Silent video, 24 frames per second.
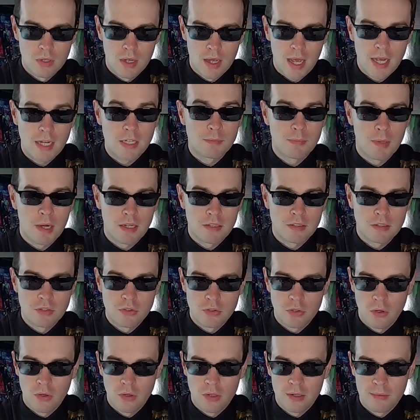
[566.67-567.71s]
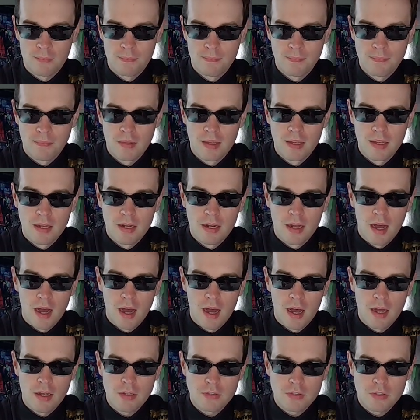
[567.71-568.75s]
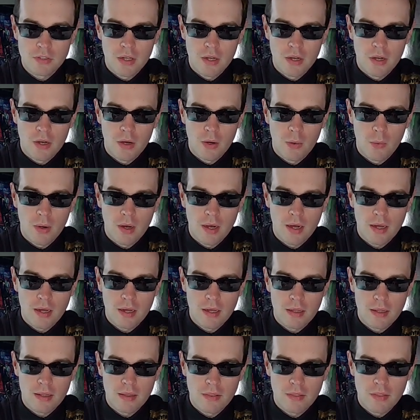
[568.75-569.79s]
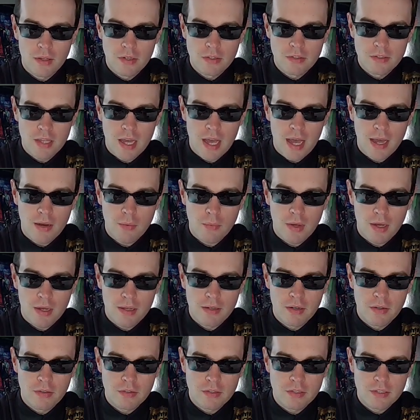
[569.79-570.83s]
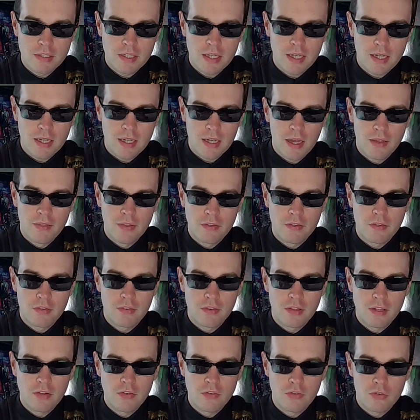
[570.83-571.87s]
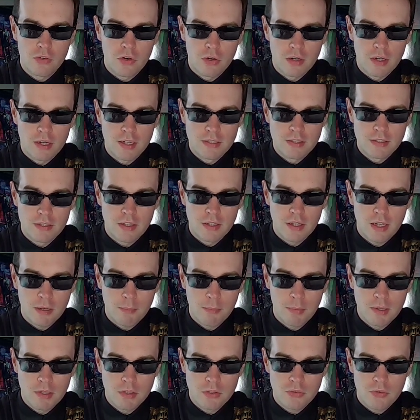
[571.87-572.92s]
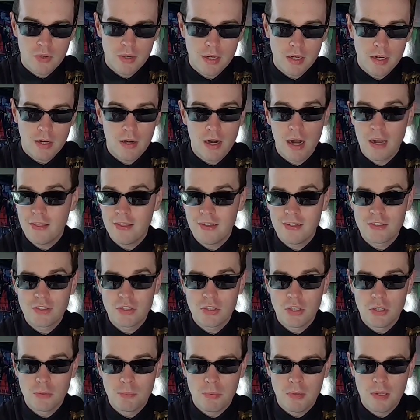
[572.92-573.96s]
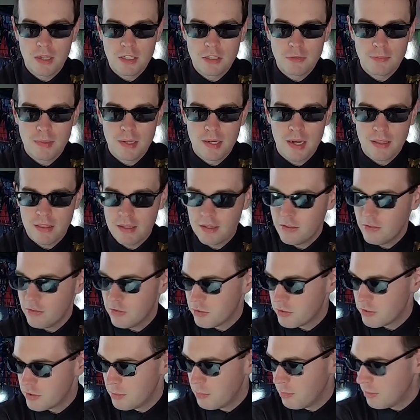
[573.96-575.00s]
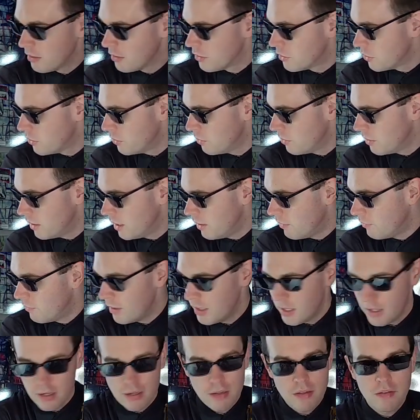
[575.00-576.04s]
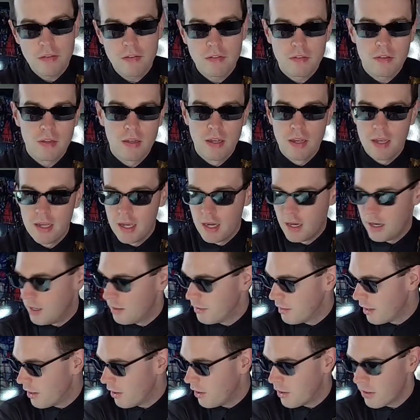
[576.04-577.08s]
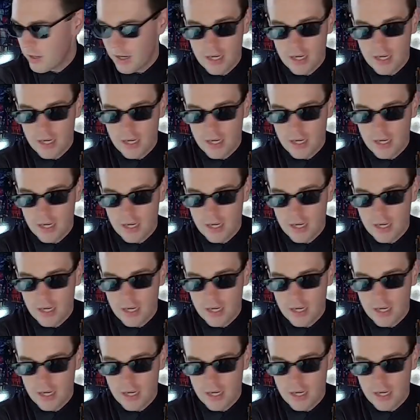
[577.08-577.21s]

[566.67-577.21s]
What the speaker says: Xbox controller. So there's that. We got another stick, and this is the start and select buttons right here. I think it's a good placement. I think these are similar to the Vitas. They are.